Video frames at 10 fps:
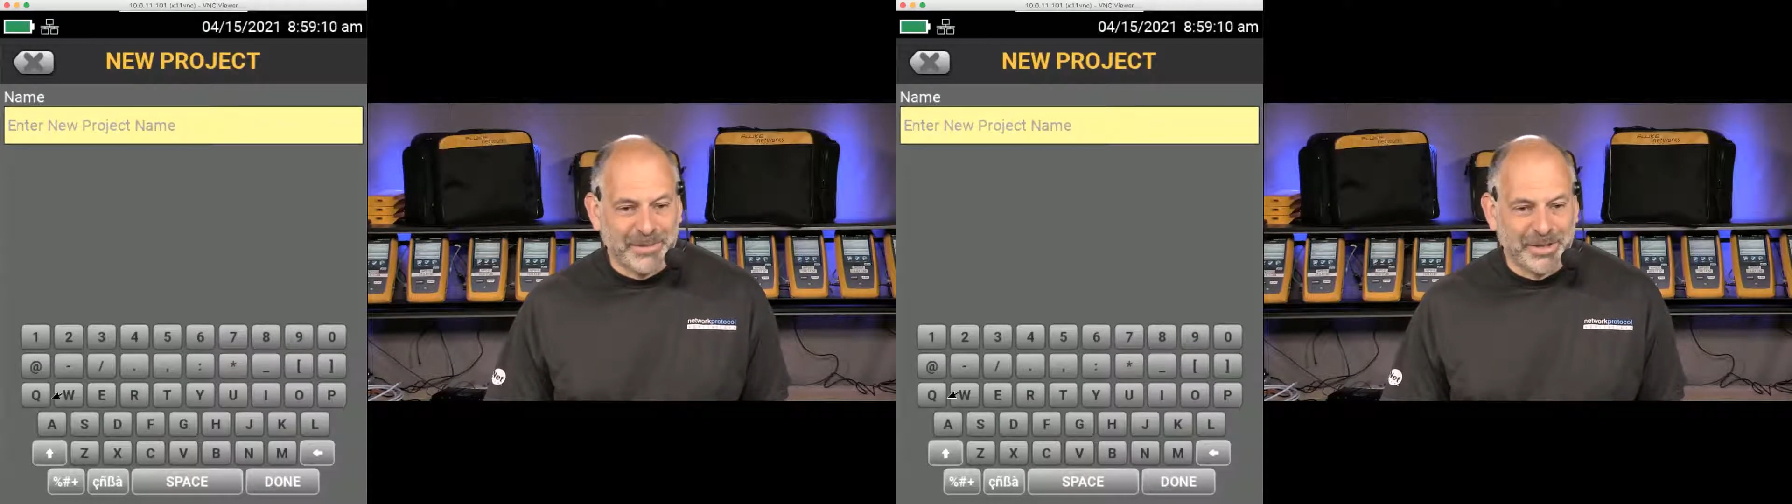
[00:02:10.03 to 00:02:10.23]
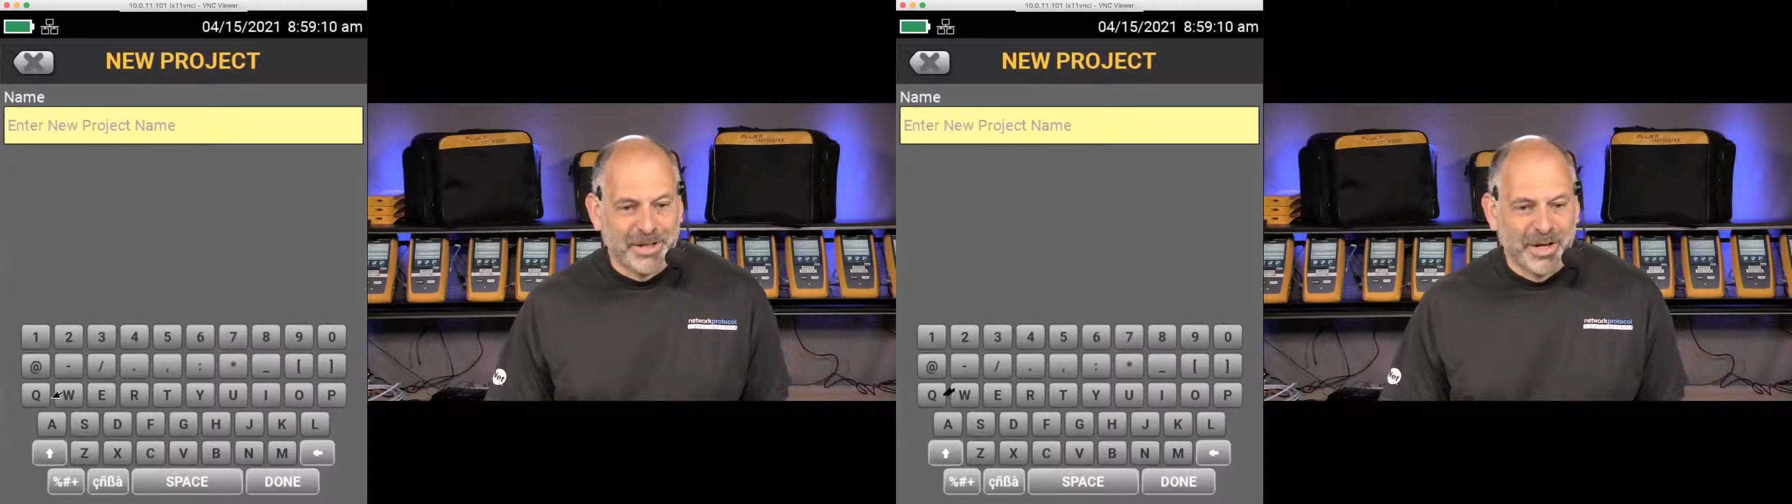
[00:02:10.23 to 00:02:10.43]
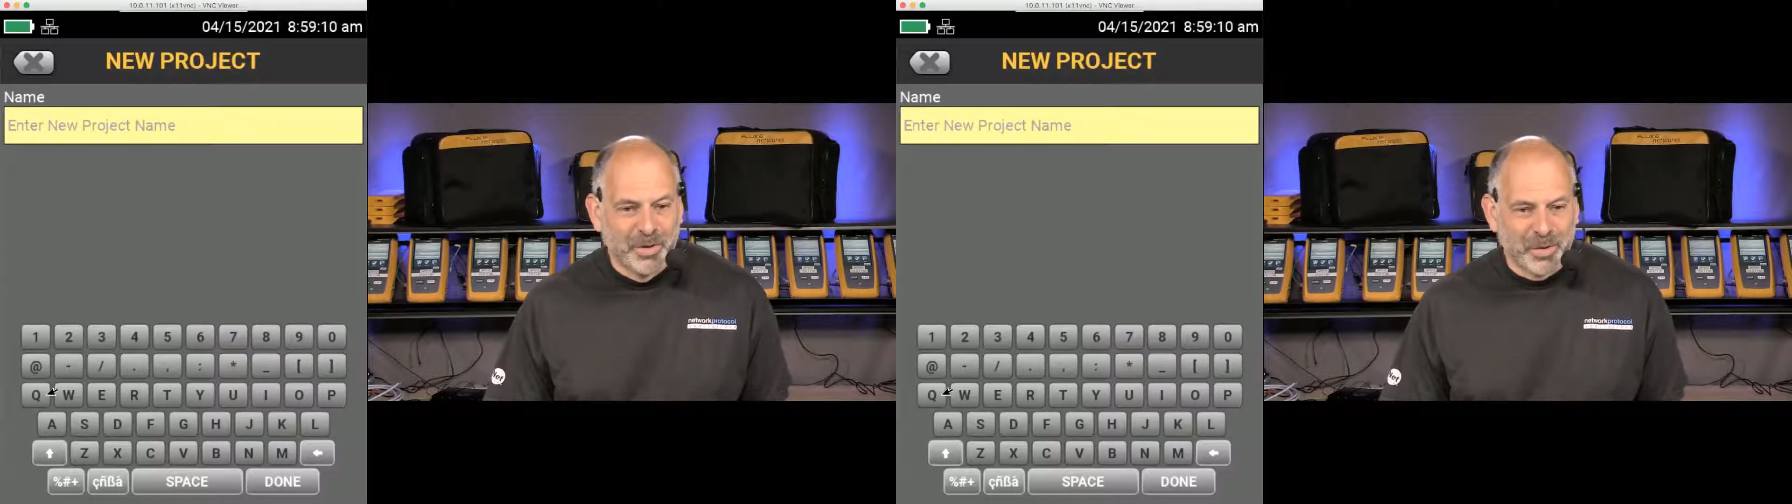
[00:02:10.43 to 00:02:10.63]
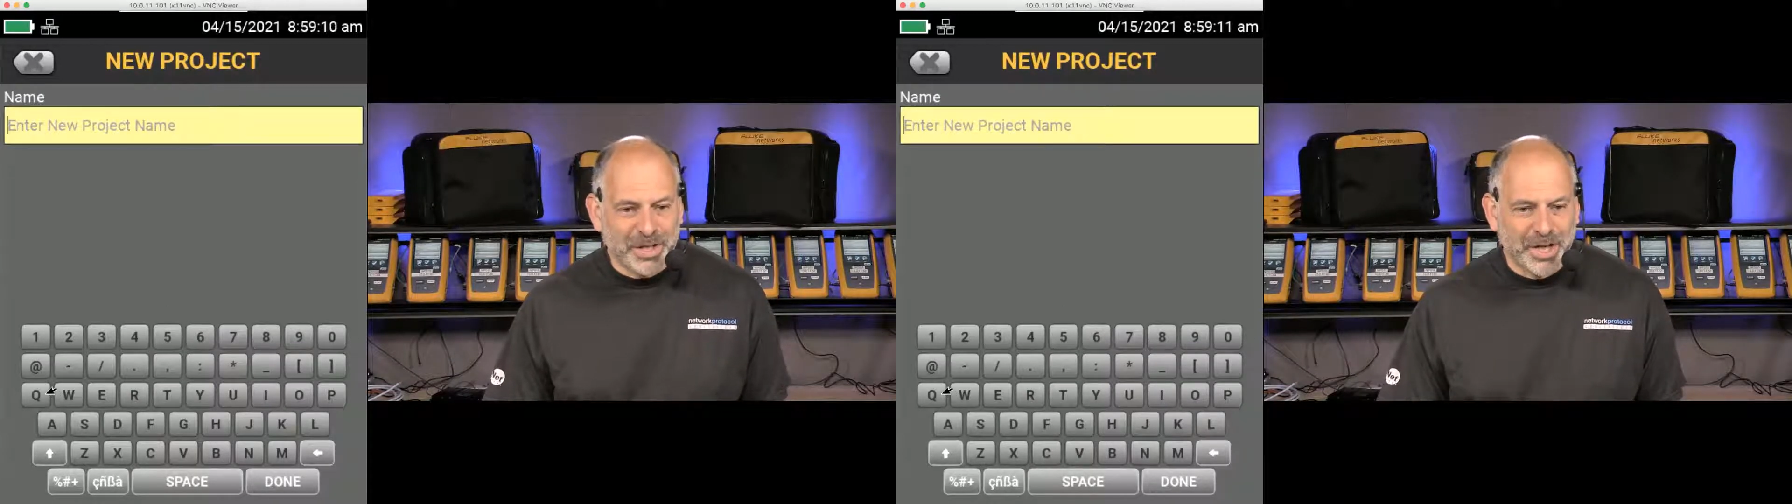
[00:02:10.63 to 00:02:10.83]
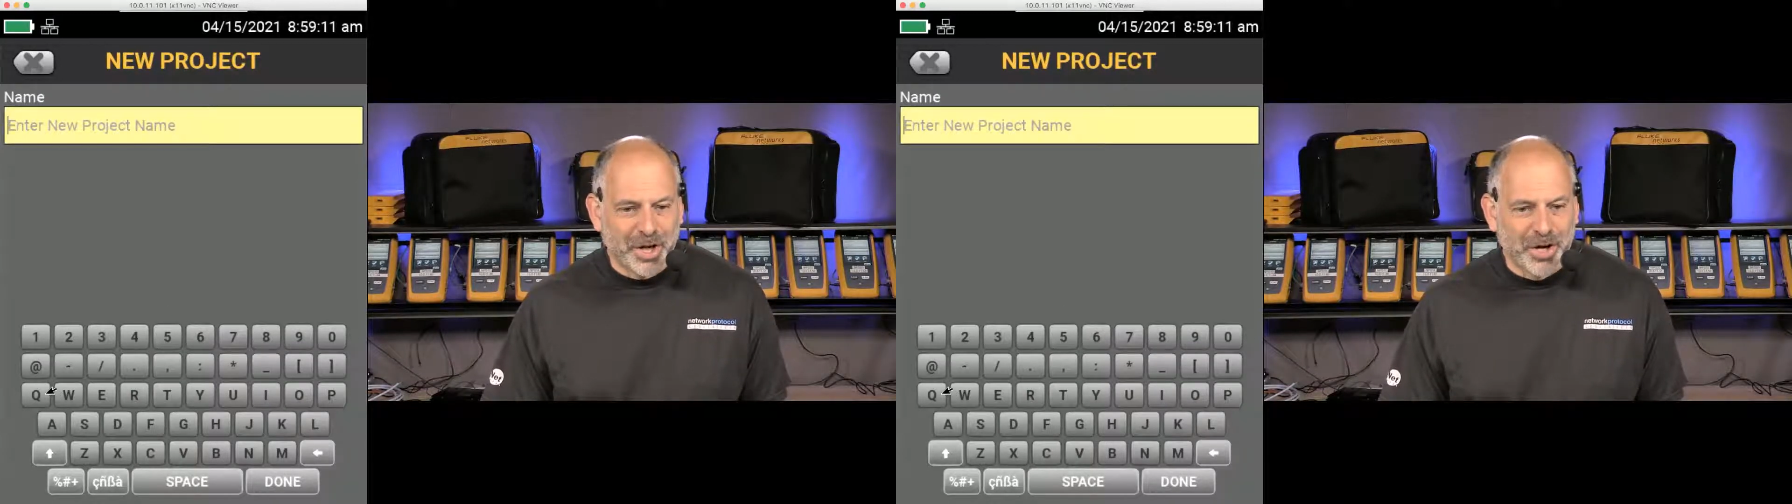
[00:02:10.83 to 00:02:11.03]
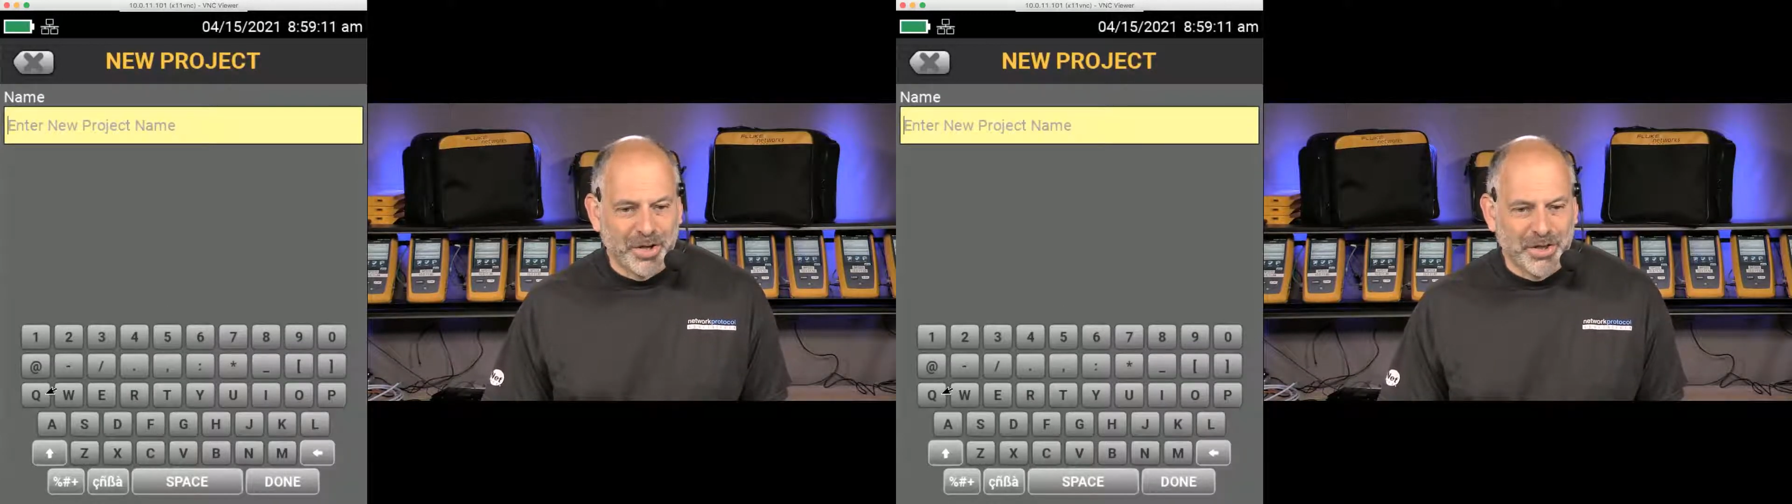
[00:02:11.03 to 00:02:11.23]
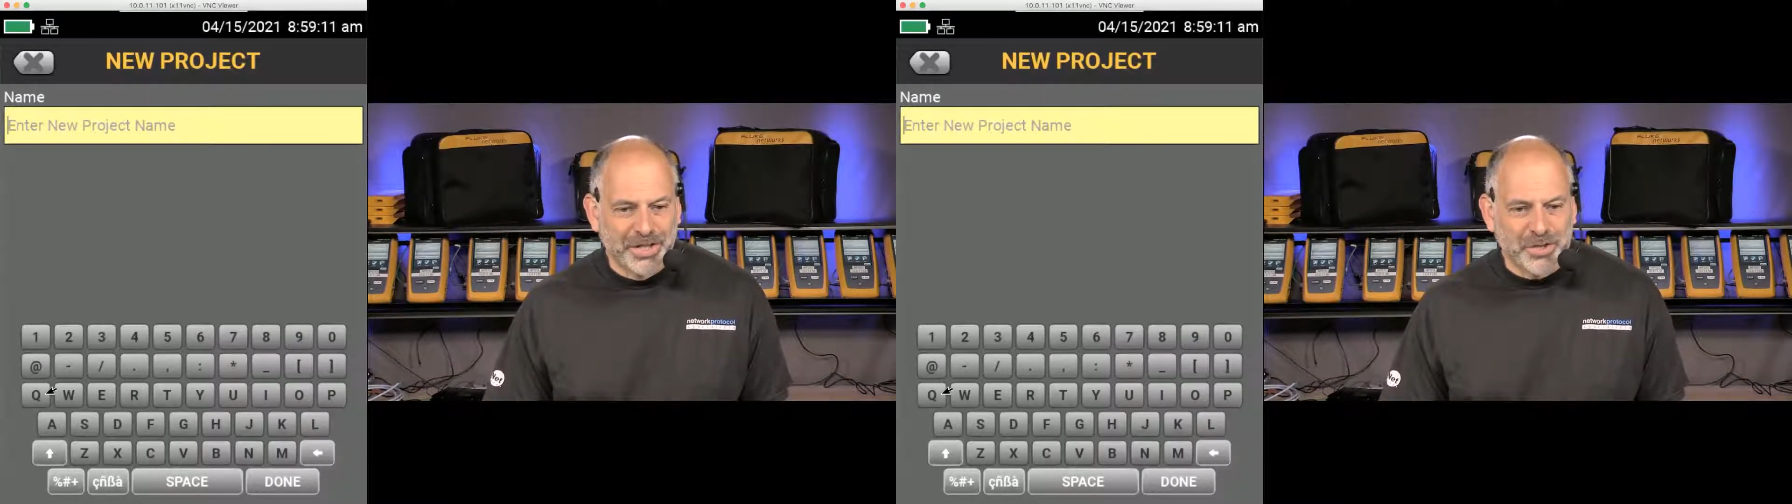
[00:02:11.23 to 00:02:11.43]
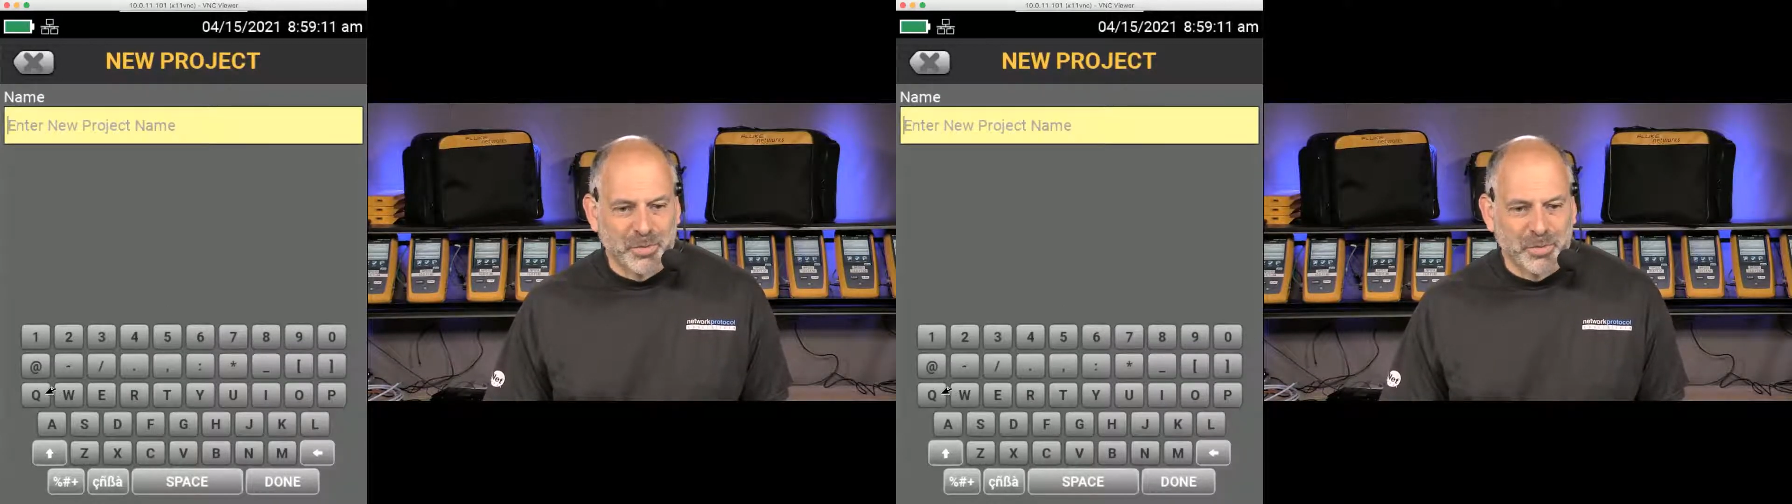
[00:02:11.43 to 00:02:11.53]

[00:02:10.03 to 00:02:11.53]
and we're going to call this